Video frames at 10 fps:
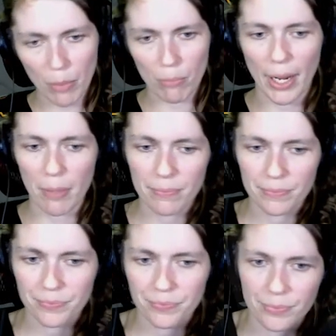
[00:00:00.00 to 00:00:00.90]
Bam.
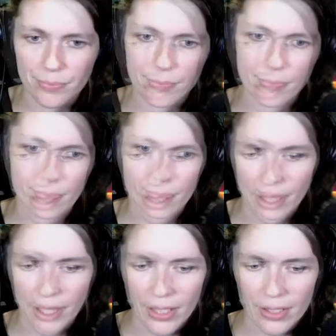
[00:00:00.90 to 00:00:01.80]
Take it,
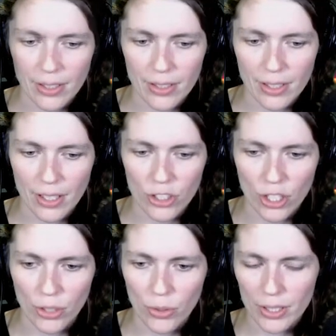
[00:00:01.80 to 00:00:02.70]
I guess. Let's chart
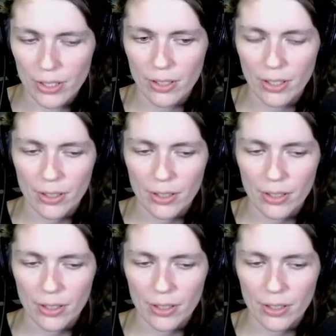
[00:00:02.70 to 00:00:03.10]
a course.